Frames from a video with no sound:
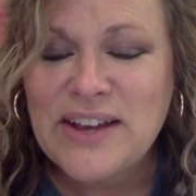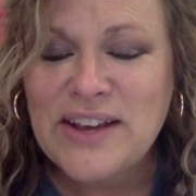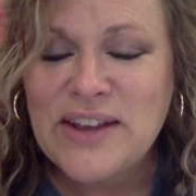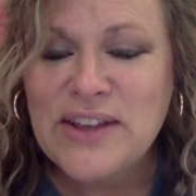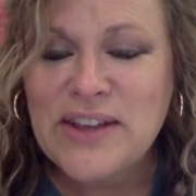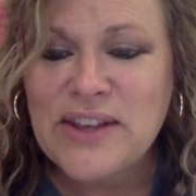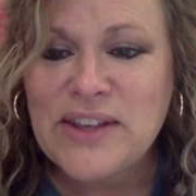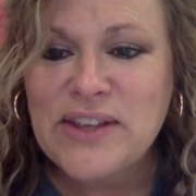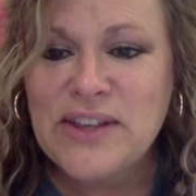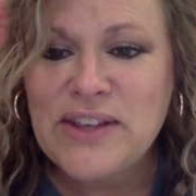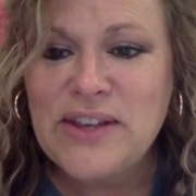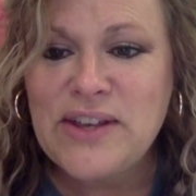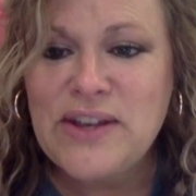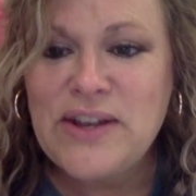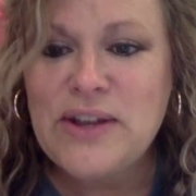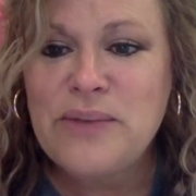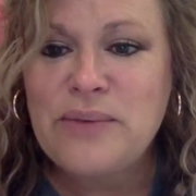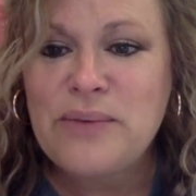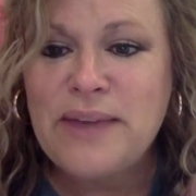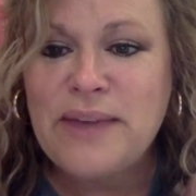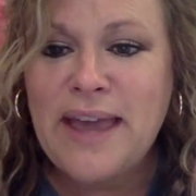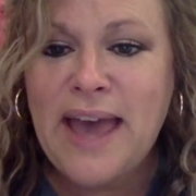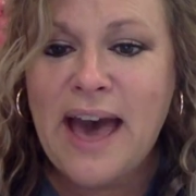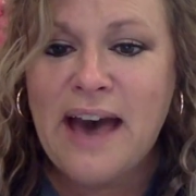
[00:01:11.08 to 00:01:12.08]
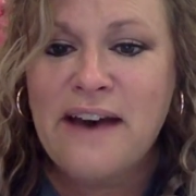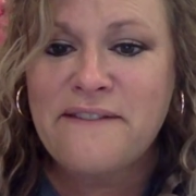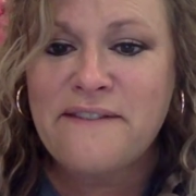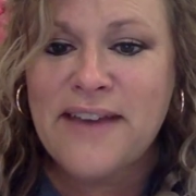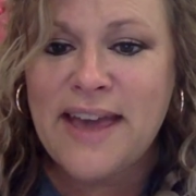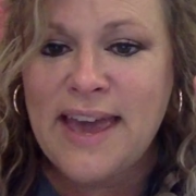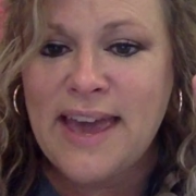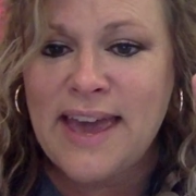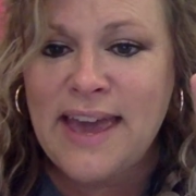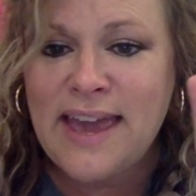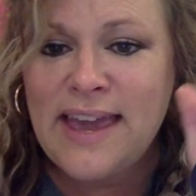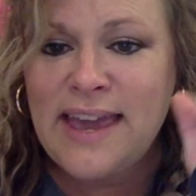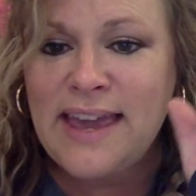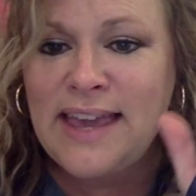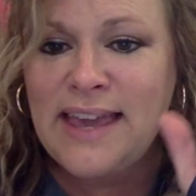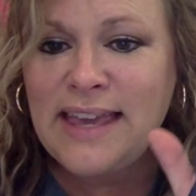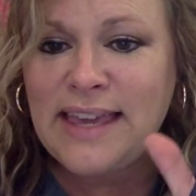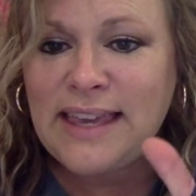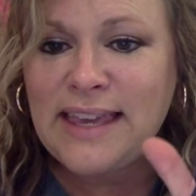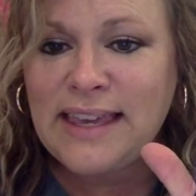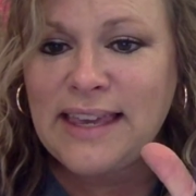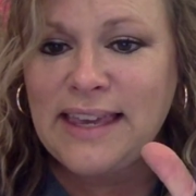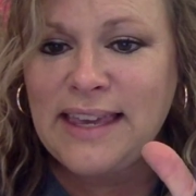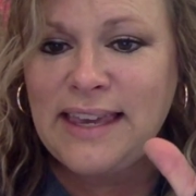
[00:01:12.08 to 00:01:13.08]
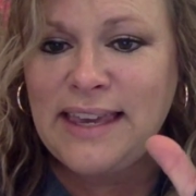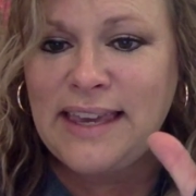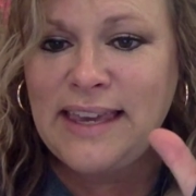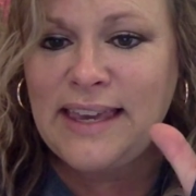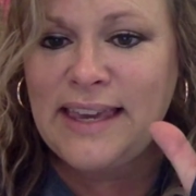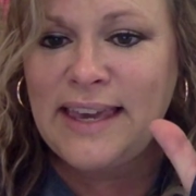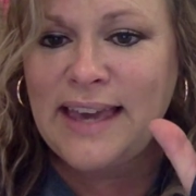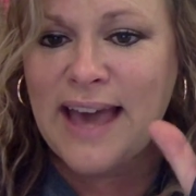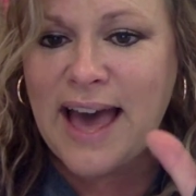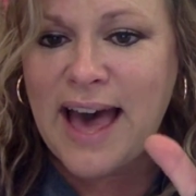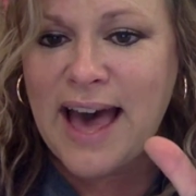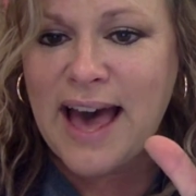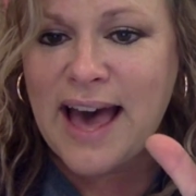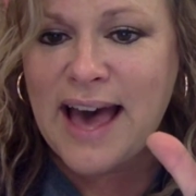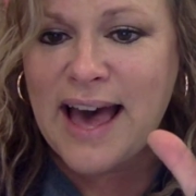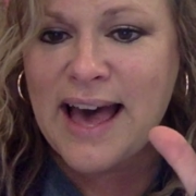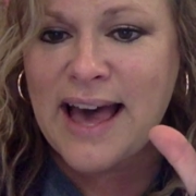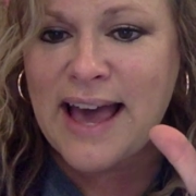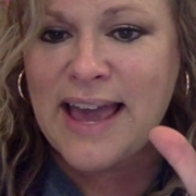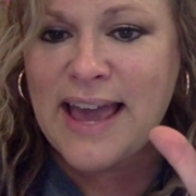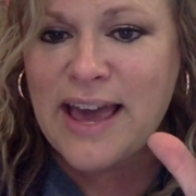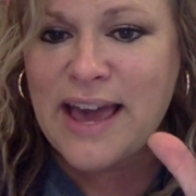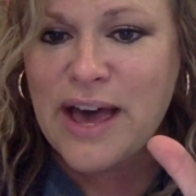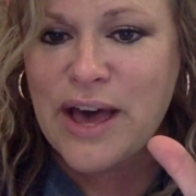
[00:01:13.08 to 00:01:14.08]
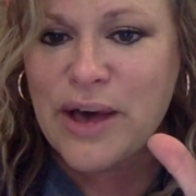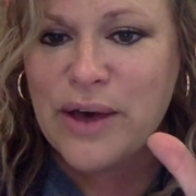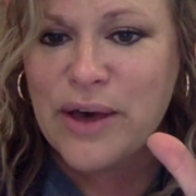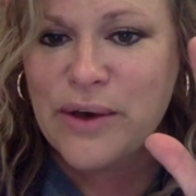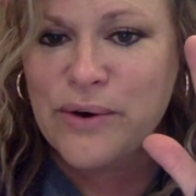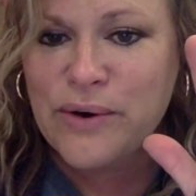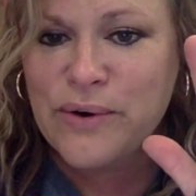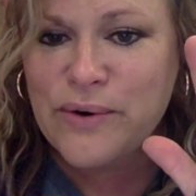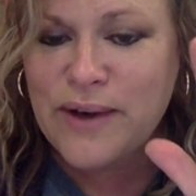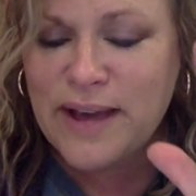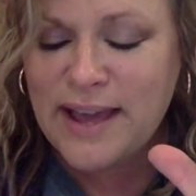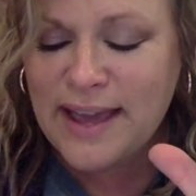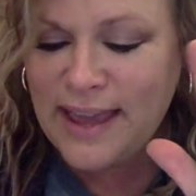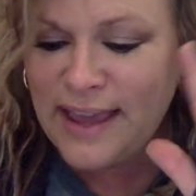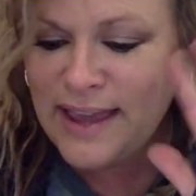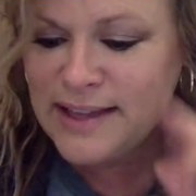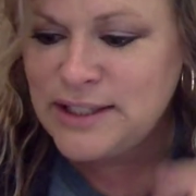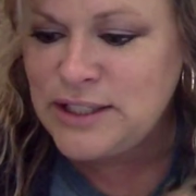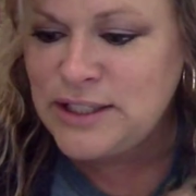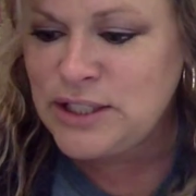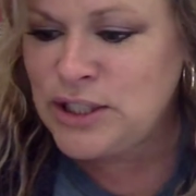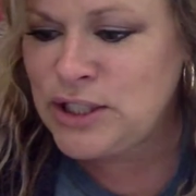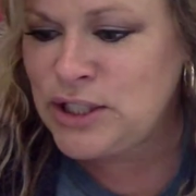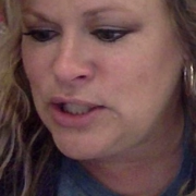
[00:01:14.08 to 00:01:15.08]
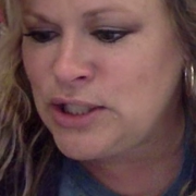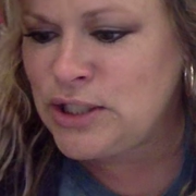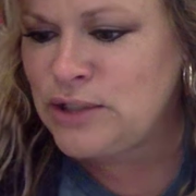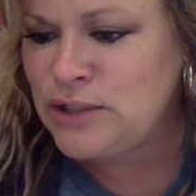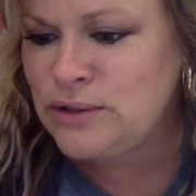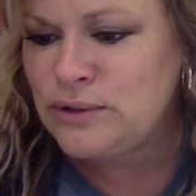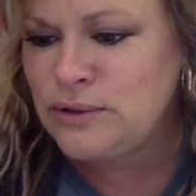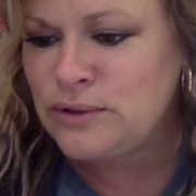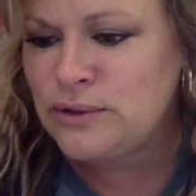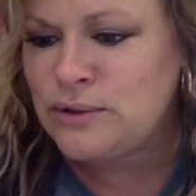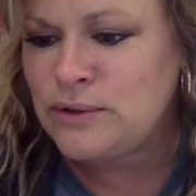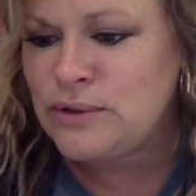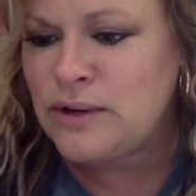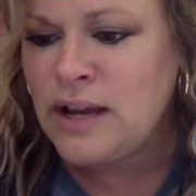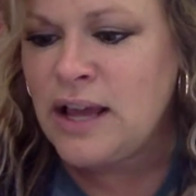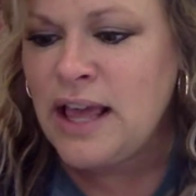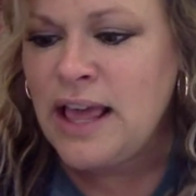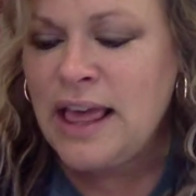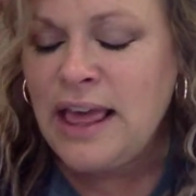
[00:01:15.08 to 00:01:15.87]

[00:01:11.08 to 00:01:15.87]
Good. We have A, E, I, O, and U.